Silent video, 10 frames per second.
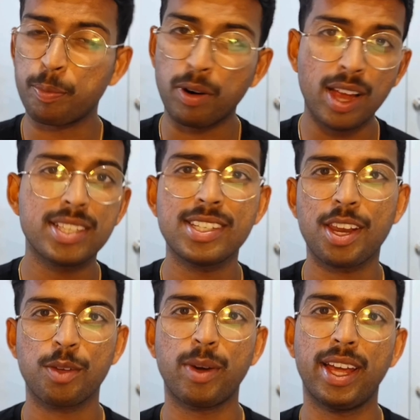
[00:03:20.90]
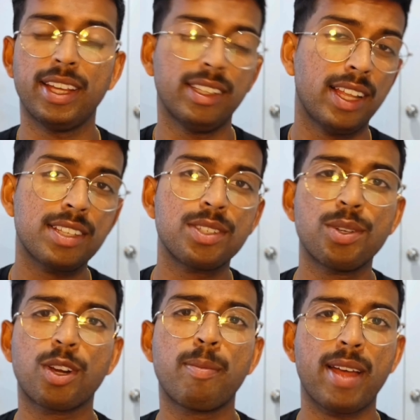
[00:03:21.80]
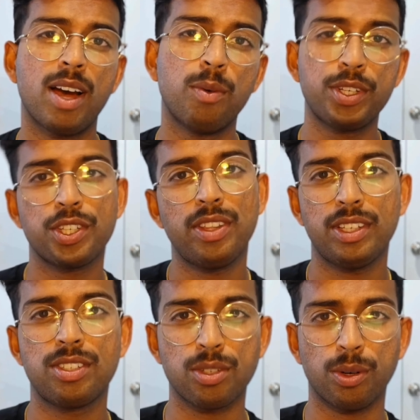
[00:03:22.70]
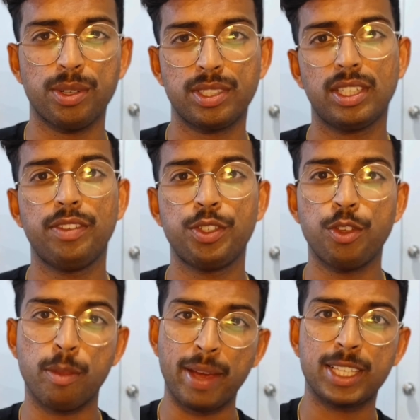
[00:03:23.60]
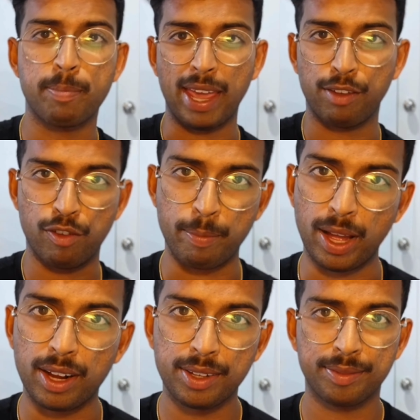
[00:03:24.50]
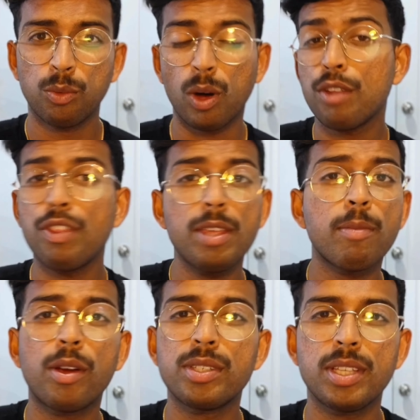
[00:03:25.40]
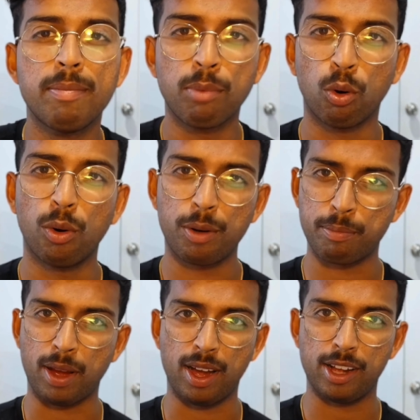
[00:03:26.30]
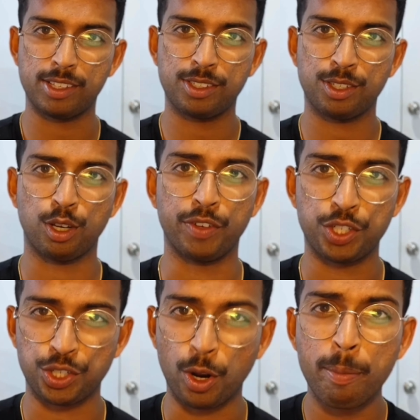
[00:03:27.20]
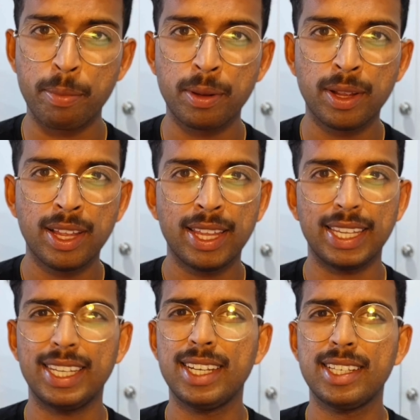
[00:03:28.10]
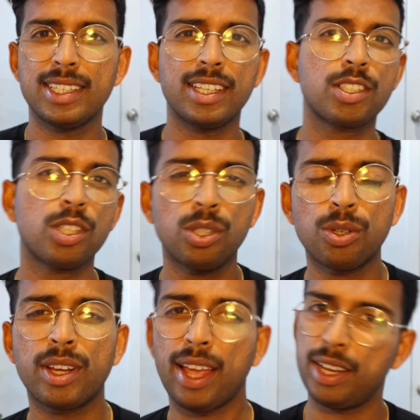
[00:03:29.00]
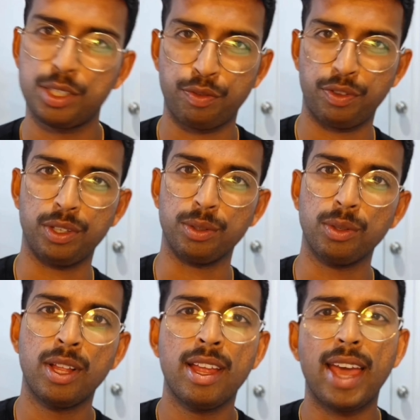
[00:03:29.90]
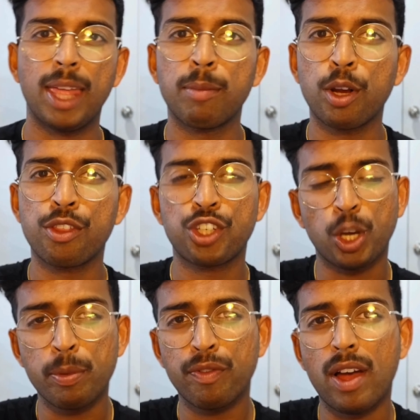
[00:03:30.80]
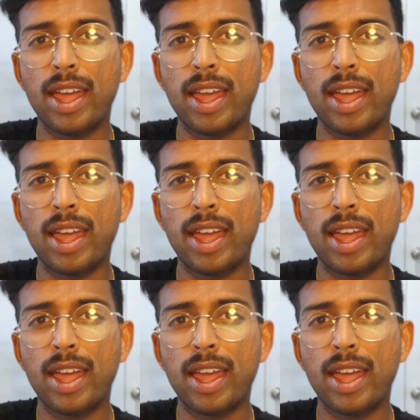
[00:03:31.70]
pricing out of the way, let's talk about which of these stores gives you the best bang for buck. One of the most important parts of a shop is its look and its feel. And both Shopify